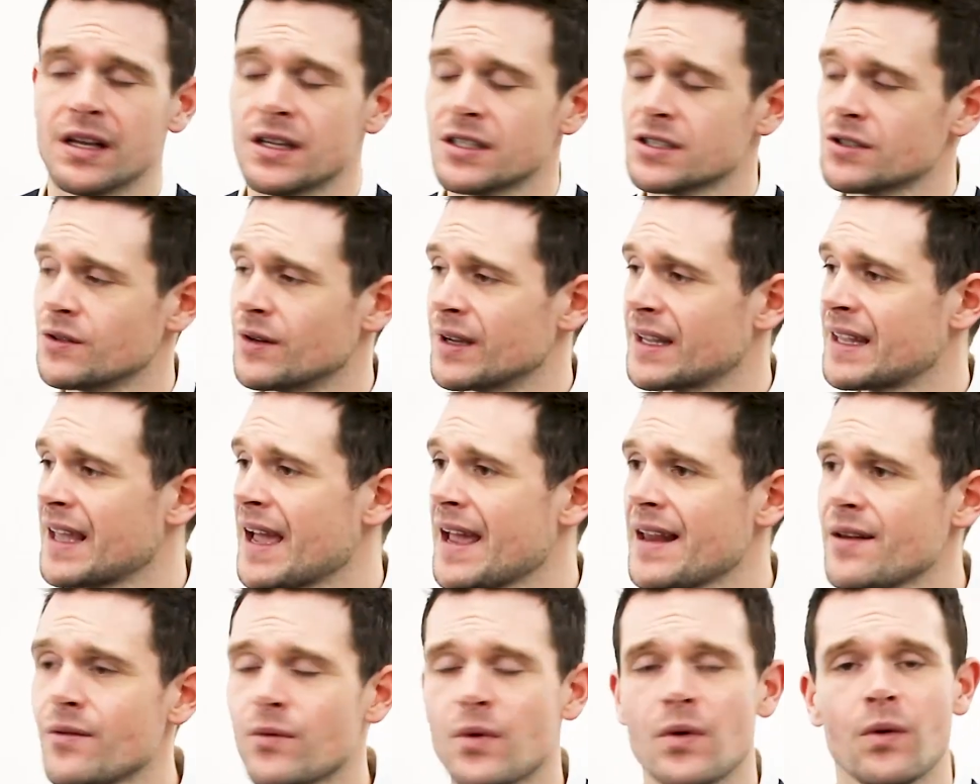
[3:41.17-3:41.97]
So
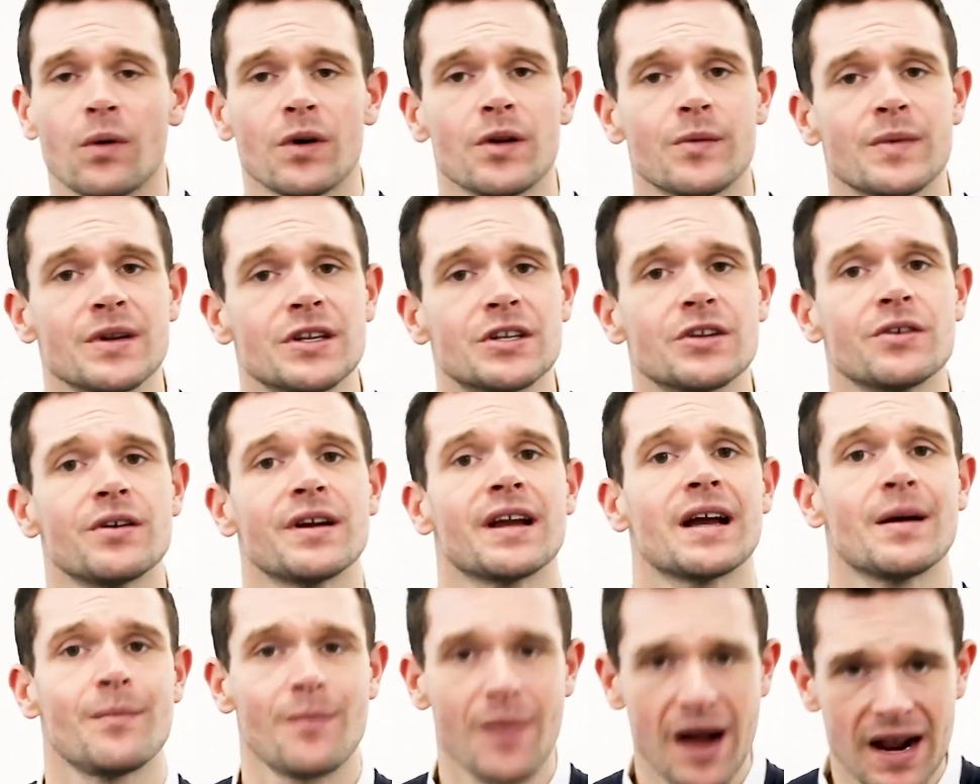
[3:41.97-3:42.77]
again, we want to be
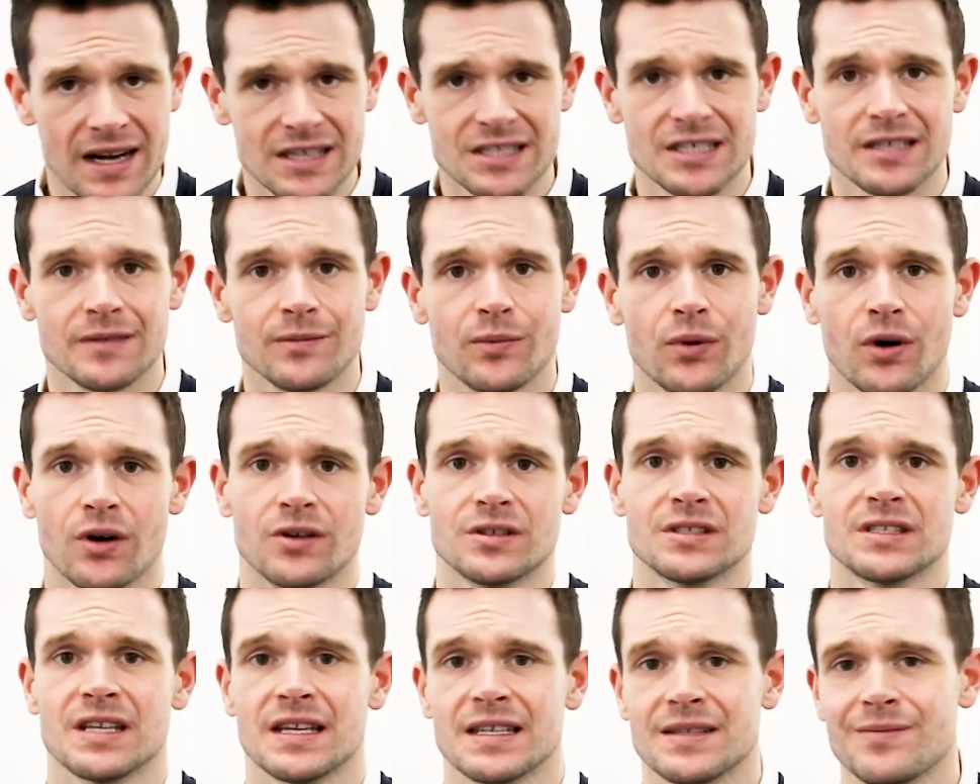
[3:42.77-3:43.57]
doing a matching
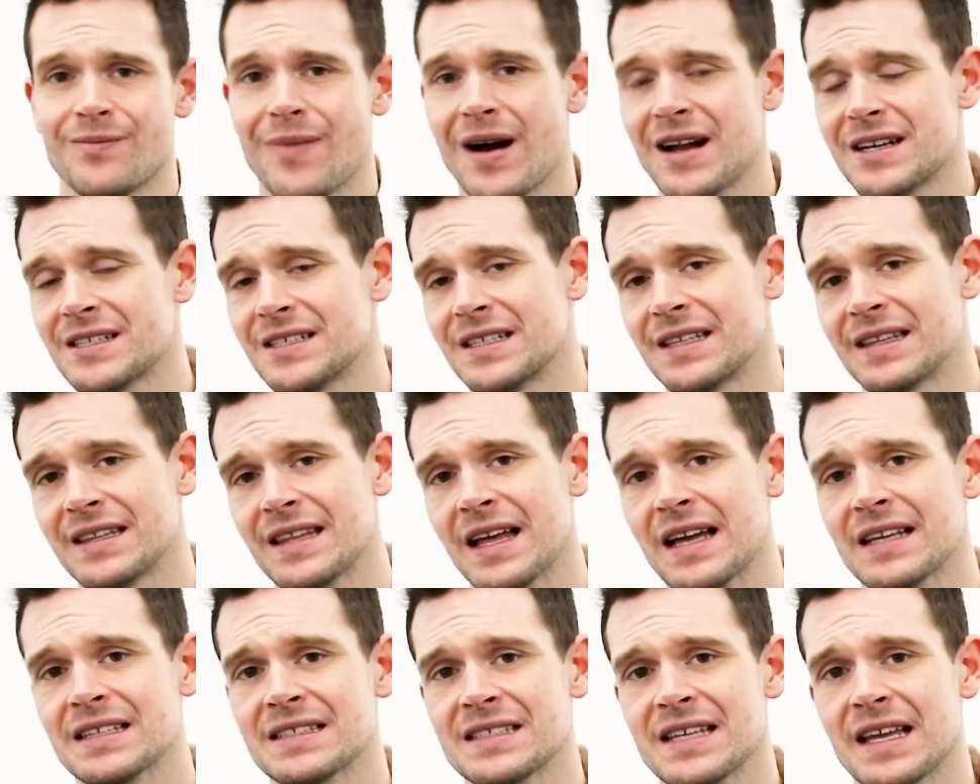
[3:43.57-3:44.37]
process, matching
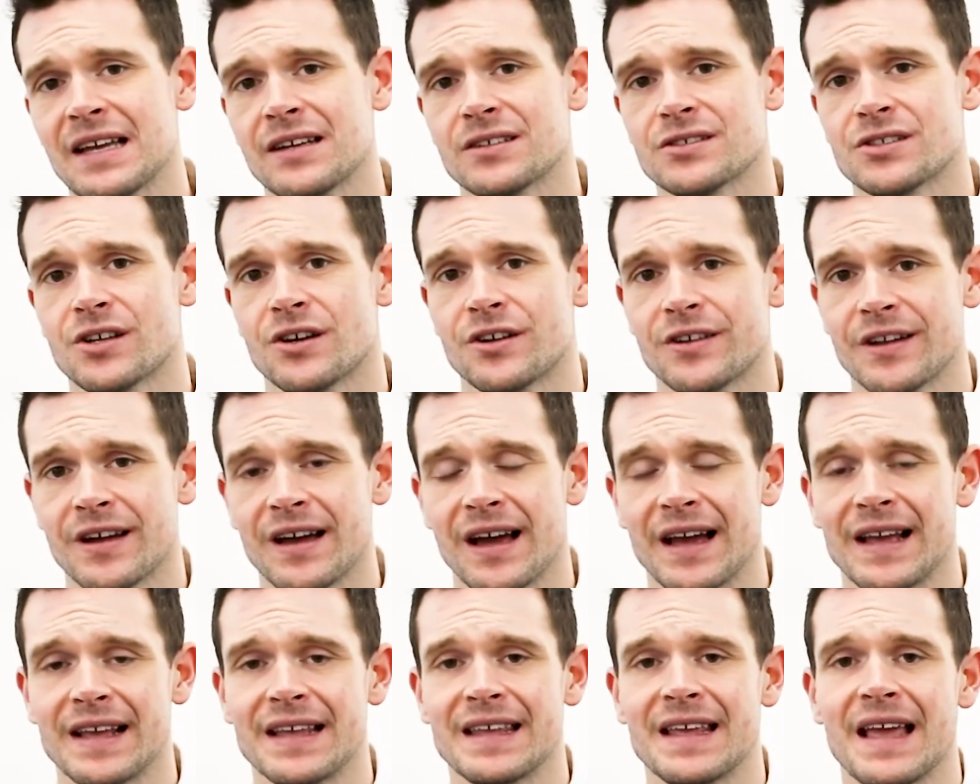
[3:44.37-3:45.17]
that sales
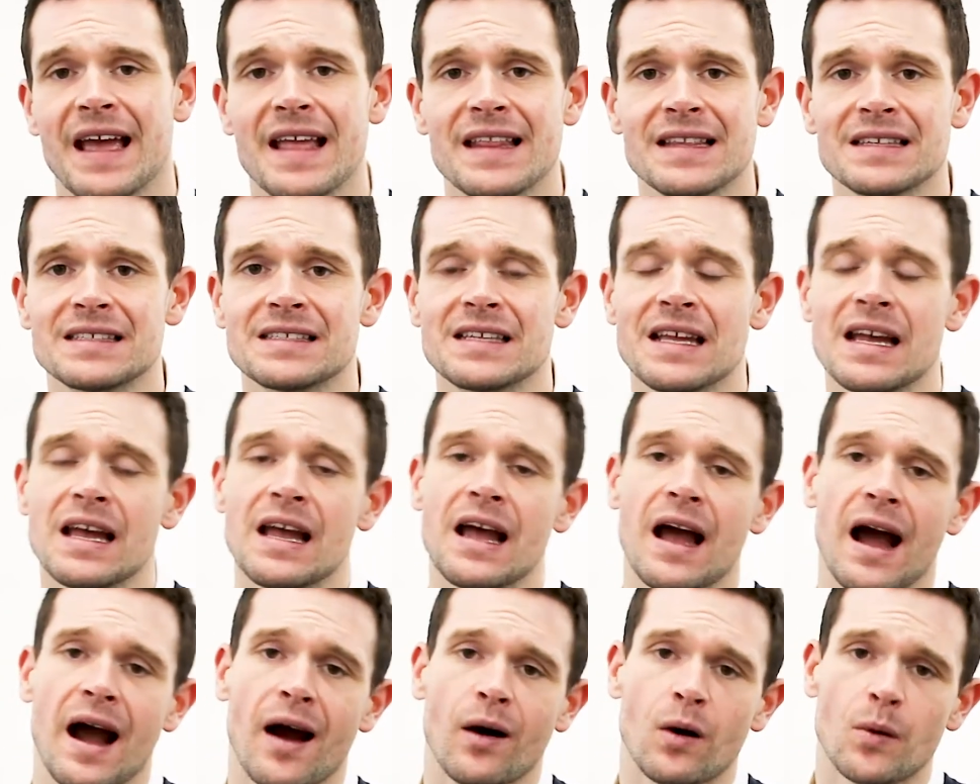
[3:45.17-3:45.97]
order against
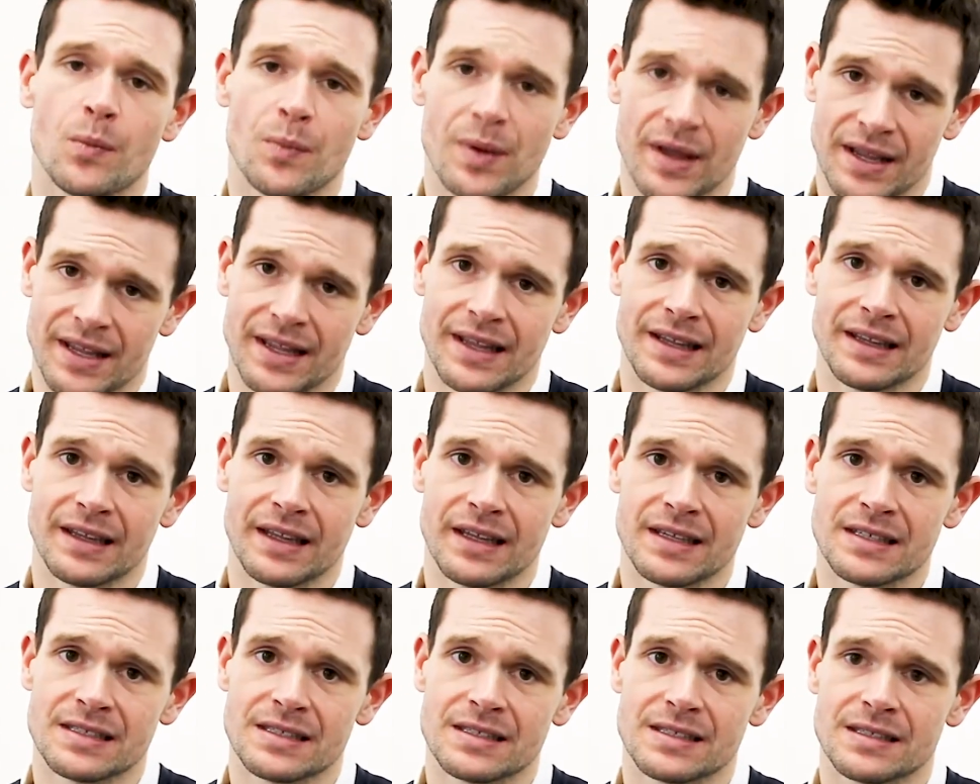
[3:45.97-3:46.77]
our picking
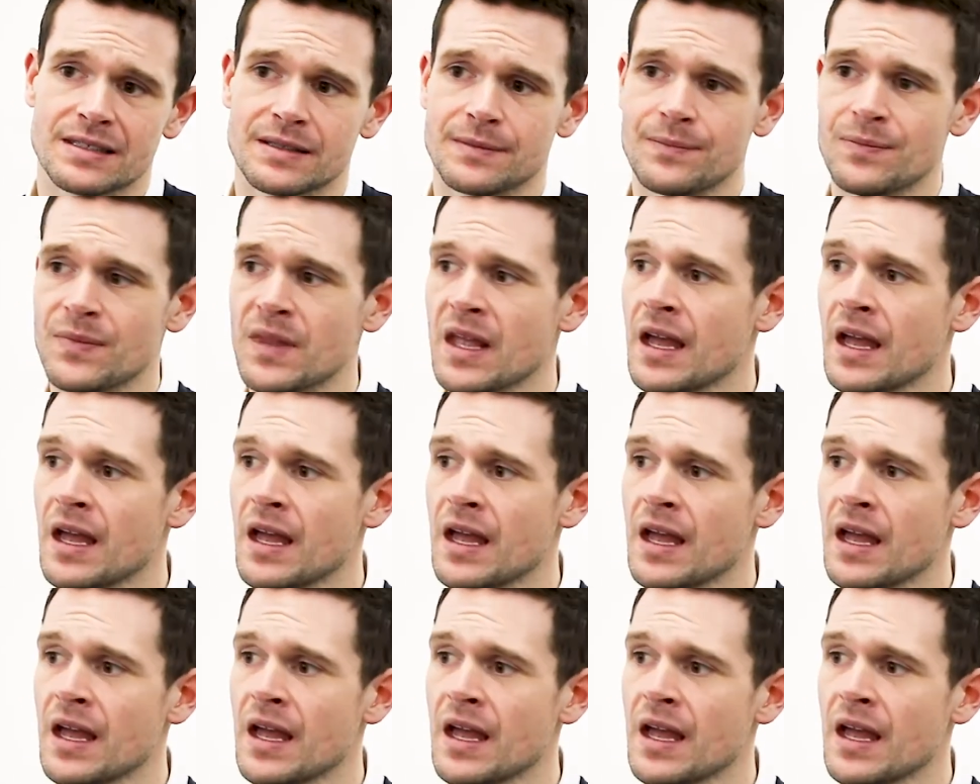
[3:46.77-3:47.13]
lists.